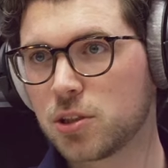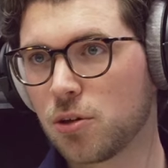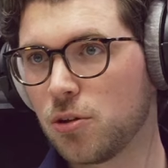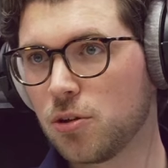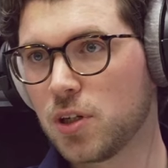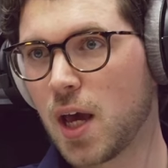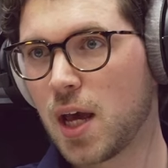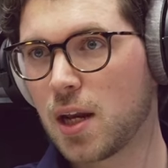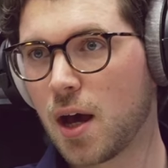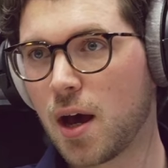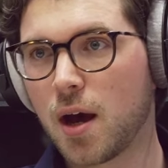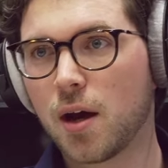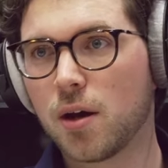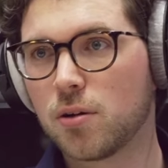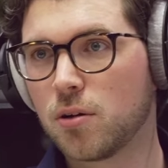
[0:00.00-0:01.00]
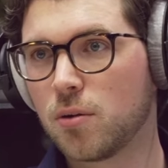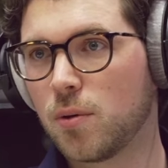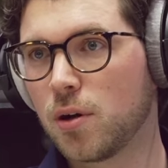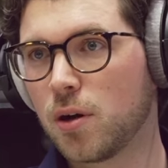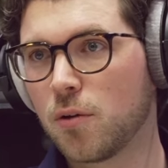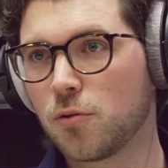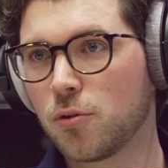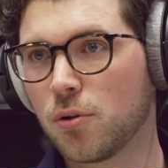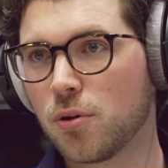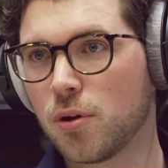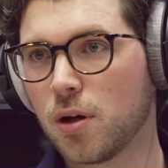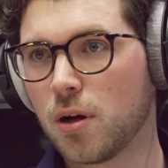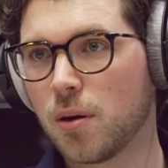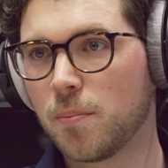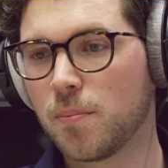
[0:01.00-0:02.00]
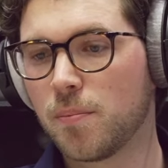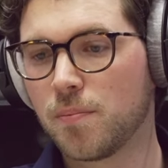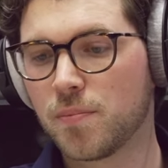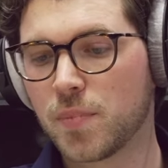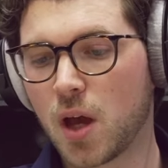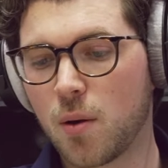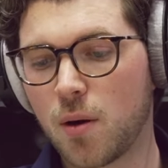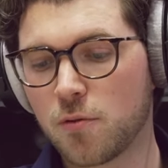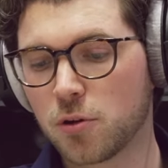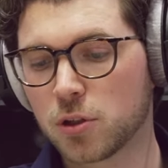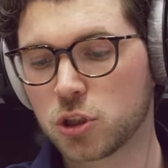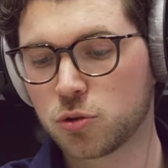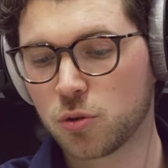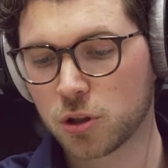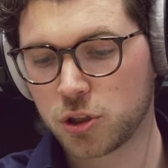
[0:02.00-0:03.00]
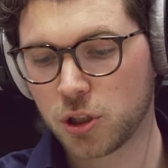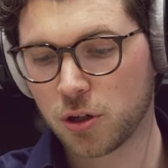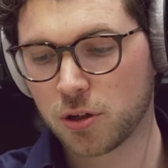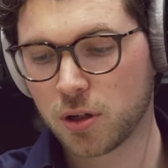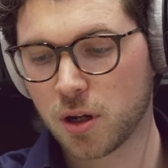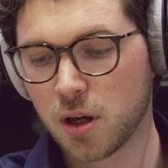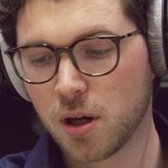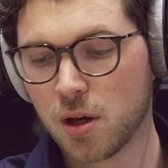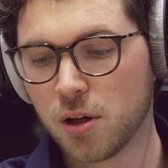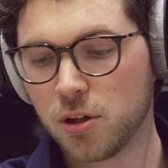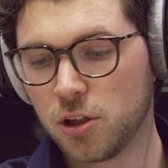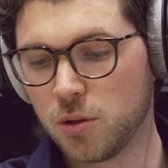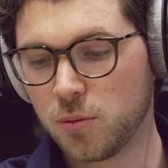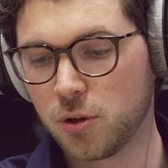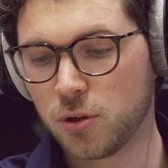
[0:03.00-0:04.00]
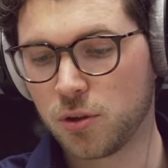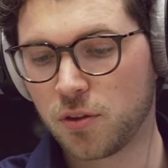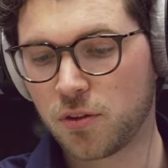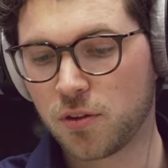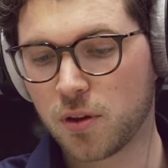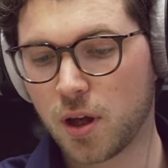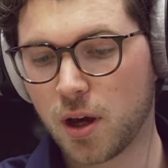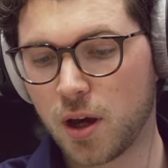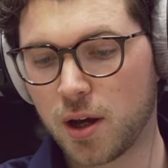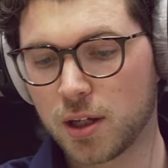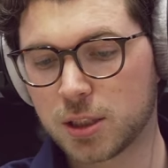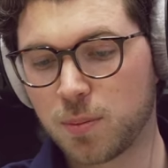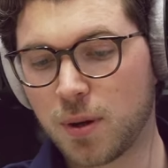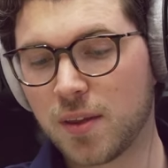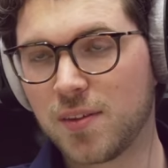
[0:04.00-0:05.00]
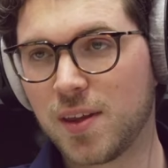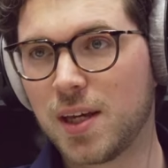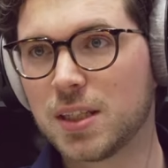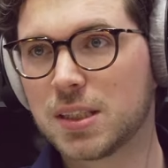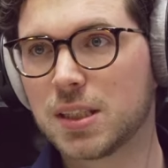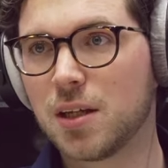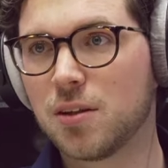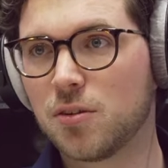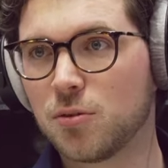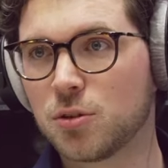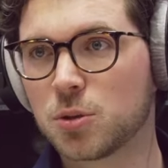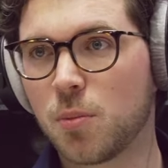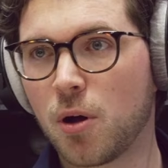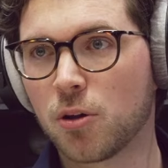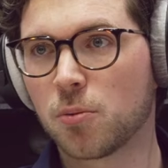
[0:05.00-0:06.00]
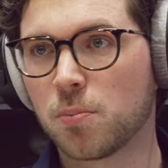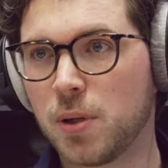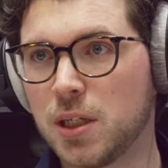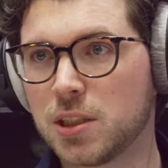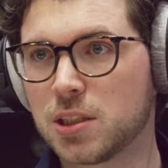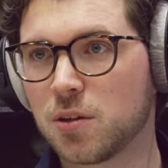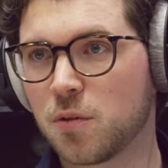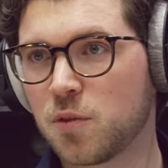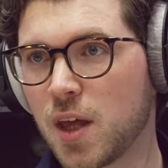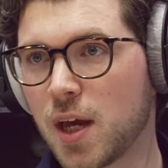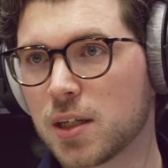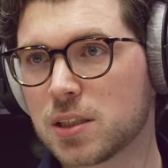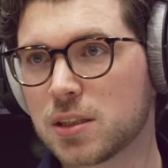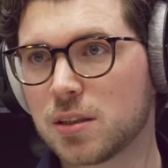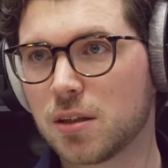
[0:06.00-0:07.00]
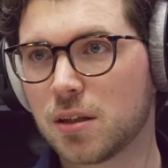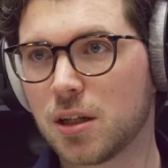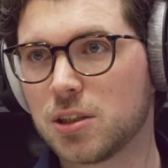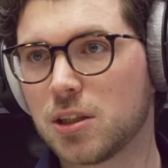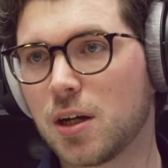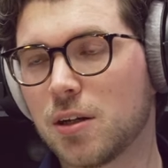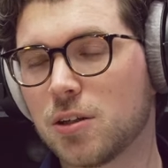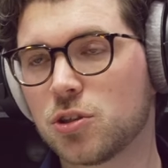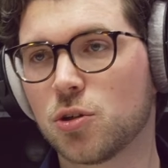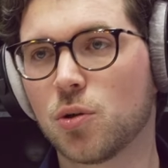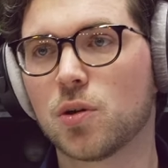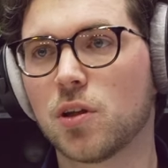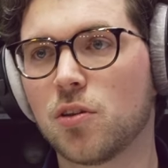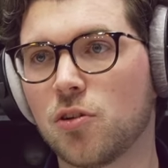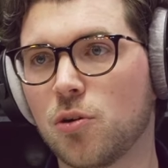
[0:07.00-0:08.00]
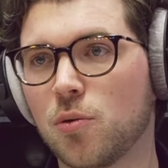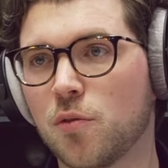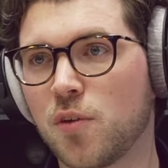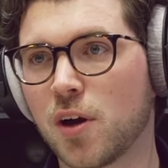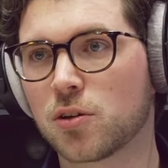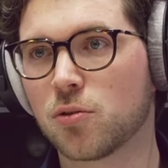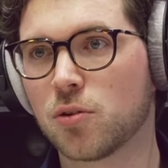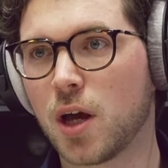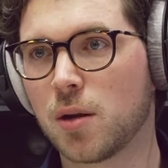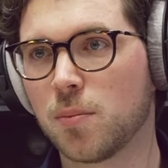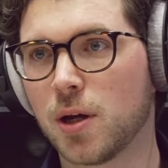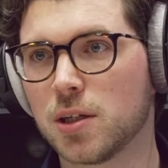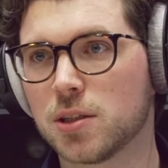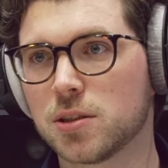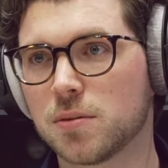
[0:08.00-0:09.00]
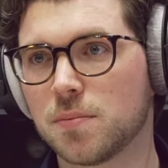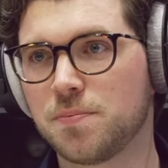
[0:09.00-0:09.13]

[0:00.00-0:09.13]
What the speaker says: or your data, whatever, however it's structured, you would split these into smaller pieces of text that you can insert into a vector database.